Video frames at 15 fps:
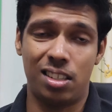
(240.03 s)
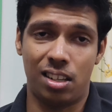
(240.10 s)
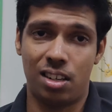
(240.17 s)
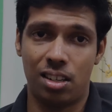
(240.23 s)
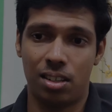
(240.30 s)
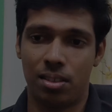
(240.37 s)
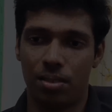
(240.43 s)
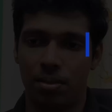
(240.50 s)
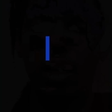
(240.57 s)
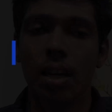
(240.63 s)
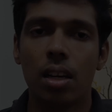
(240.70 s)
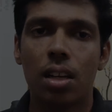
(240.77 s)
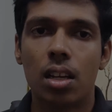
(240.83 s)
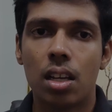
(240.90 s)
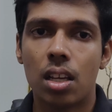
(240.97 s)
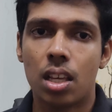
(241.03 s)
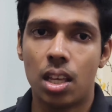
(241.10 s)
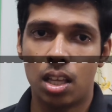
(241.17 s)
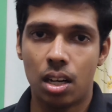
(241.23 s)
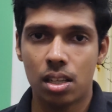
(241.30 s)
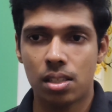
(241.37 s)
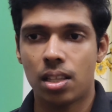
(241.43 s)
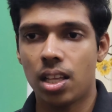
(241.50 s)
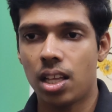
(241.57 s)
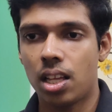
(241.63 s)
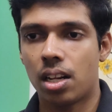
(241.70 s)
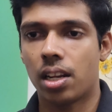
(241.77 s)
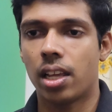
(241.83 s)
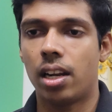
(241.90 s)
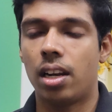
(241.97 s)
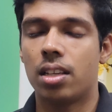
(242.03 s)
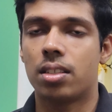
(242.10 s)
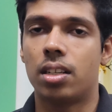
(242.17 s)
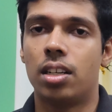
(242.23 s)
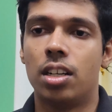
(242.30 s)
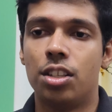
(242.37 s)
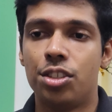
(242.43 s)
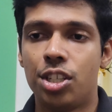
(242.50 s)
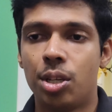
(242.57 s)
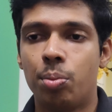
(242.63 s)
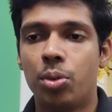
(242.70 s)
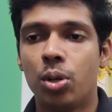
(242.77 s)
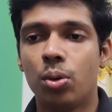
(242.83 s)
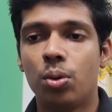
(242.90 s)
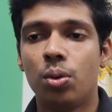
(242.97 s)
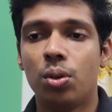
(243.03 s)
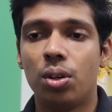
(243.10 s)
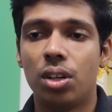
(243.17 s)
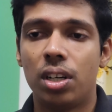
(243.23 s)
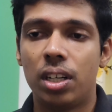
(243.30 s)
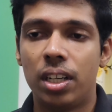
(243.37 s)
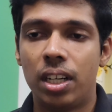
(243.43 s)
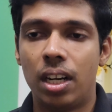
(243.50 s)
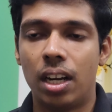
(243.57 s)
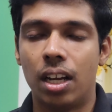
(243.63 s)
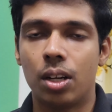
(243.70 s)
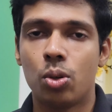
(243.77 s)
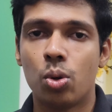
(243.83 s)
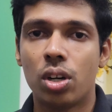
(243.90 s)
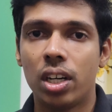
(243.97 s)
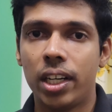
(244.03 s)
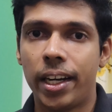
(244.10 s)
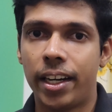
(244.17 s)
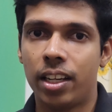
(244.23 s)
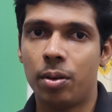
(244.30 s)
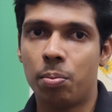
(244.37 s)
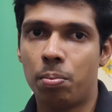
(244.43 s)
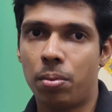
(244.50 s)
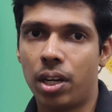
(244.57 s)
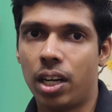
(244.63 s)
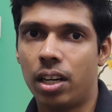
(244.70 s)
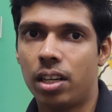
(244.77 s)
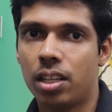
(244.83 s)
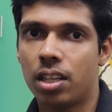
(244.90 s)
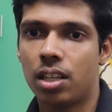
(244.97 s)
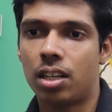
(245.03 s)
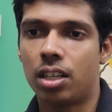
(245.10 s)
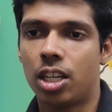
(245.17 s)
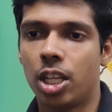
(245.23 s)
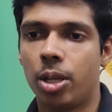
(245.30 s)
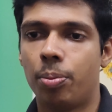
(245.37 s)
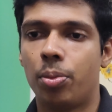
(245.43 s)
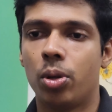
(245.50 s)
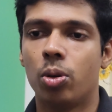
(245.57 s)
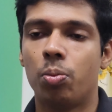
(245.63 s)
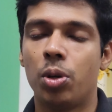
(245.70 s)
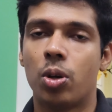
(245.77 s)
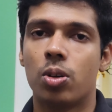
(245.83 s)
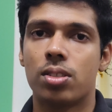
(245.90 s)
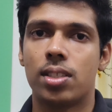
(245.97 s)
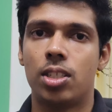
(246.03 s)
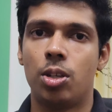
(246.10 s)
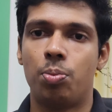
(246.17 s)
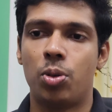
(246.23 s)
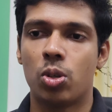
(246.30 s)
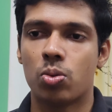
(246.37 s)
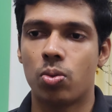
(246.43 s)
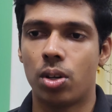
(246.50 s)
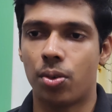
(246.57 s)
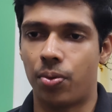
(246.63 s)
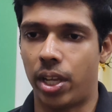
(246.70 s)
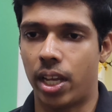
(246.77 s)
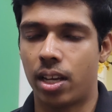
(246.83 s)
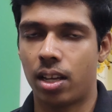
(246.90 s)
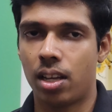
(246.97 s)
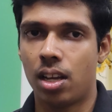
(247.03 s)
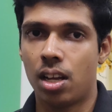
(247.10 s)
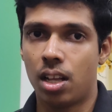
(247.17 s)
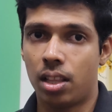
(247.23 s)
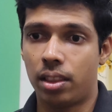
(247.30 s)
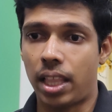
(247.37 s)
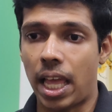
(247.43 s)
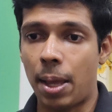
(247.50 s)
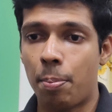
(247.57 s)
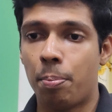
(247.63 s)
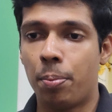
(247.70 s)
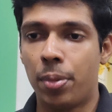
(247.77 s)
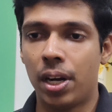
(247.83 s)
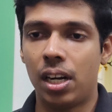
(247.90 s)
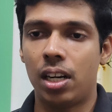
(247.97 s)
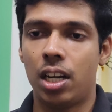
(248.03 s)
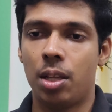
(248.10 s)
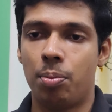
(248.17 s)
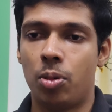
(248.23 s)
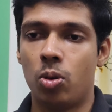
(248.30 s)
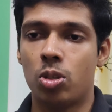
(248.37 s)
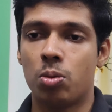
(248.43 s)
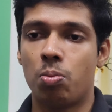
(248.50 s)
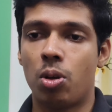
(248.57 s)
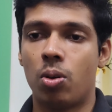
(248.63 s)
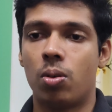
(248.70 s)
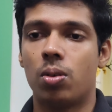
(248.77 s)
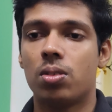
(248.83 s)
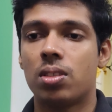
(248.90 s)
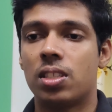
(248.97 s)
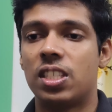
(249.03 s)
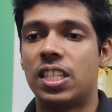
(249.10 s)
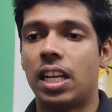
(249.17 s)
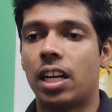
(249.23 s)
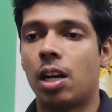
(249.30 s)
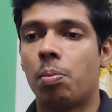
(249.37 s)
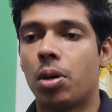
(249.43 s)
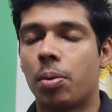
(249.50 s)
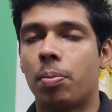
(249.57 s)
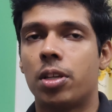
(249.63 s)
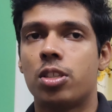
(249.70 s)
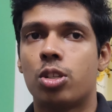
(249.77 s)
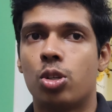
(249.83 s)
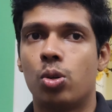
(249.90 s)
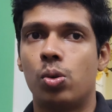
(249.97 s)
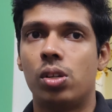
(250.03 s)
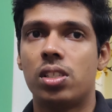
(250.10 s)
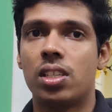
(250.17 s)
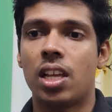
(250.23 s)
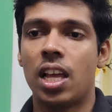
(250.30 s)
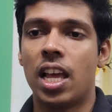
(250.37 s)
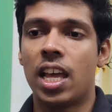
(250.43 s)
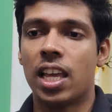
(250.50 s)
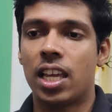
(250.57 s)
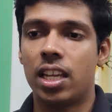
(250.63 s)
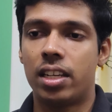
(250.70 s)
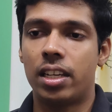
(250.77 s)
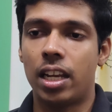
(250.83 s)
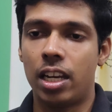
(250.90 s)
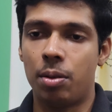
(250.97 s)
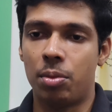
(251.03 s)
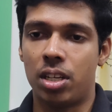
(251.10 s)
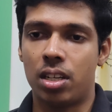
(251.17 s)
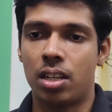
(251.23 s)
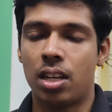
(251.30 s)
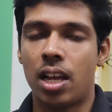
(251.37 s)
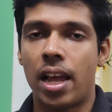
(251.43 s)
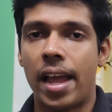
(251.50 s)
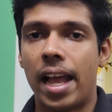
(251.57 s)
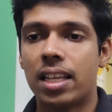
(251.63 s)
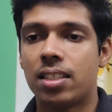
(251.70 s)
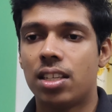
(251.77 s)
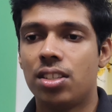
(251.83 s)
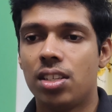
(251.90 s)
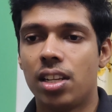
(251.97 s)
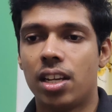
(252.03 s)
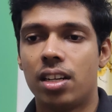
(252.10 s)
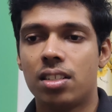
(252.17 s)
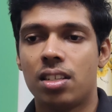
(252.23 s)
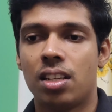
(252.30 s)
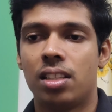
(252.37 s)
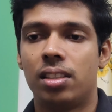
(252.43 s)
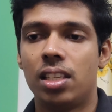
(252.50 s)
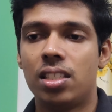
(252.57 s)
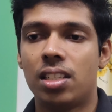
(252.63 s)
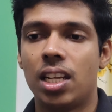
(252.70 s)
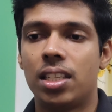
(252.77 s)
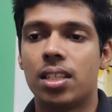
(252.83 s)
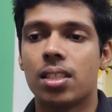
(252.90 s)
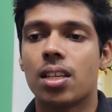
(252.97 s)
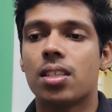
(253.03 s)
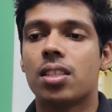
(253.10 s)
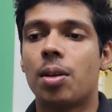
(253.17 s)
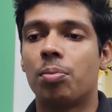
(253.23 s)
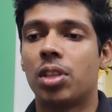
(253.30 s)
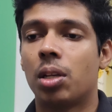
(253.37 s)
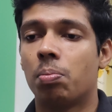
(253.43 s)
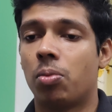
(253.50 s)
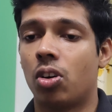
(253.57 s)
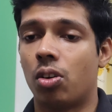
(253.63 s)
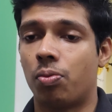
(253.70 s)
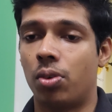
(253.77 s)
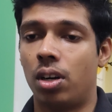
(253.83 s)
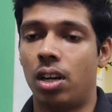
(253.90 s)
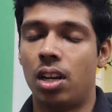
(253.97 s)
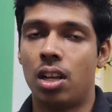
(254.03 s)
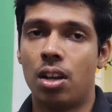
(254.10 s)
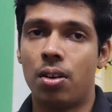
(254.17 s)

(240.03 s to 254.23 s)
it. And here is the real lesson. Google didn't build TPU because GPUs were weak. They built TPUs because general purpose tools hit a limit. As engineers, this teaches us something powerful.